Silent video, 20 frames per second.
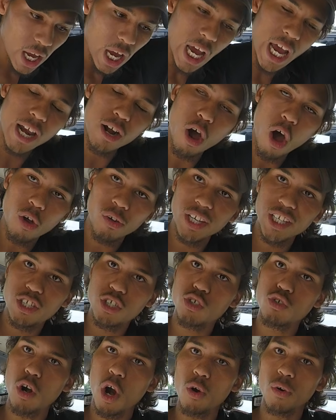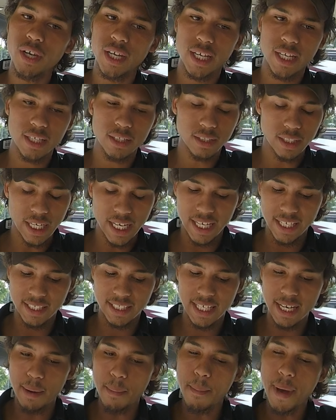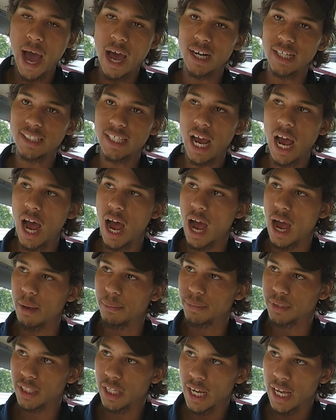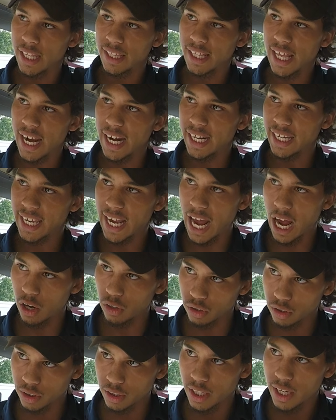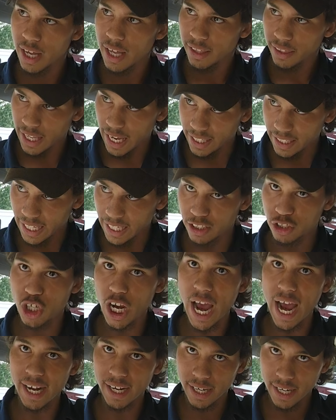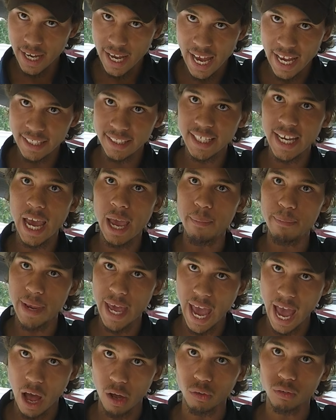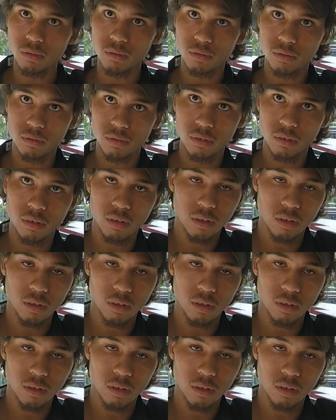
and all the stroke is the amount of times that it counts that that jack has came down. All